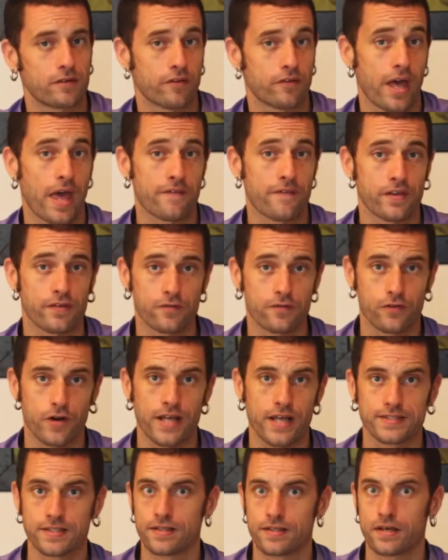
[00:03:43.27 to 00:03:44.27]
of having
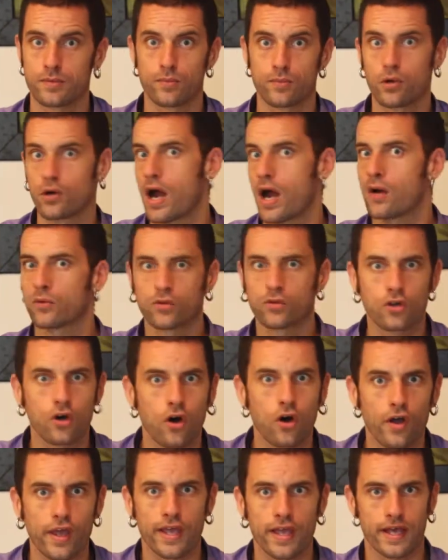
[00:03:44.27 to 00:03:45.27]
friends that are more
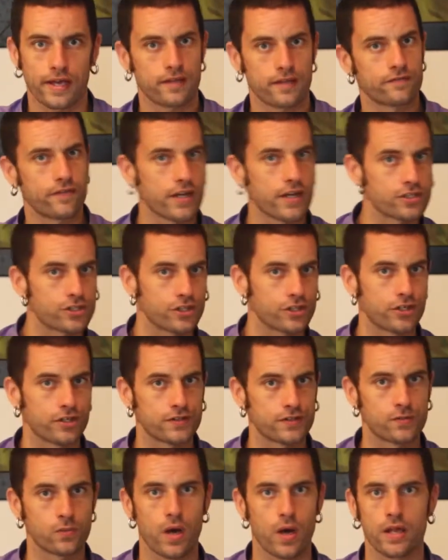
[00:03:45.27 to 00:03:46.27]
outgoing and
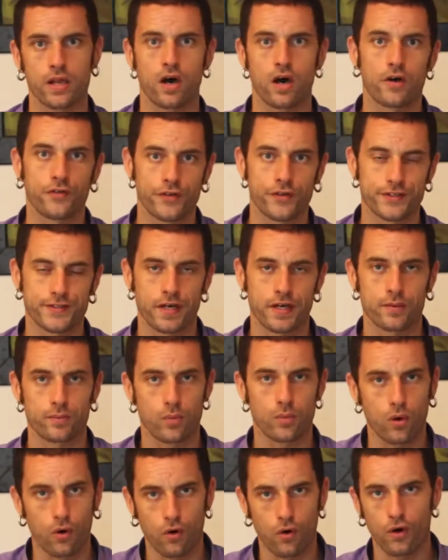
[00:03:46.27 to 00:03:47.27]
adventurous, while others are
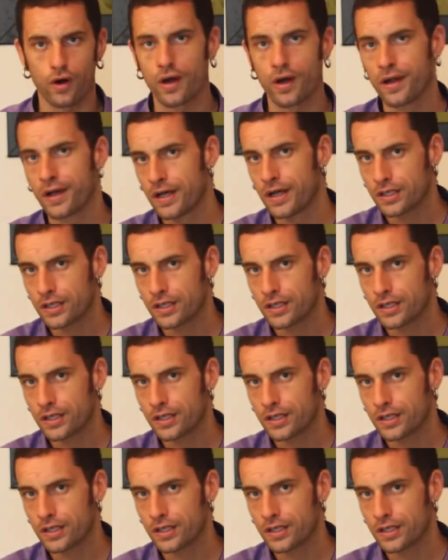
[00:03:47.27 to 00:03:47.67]
more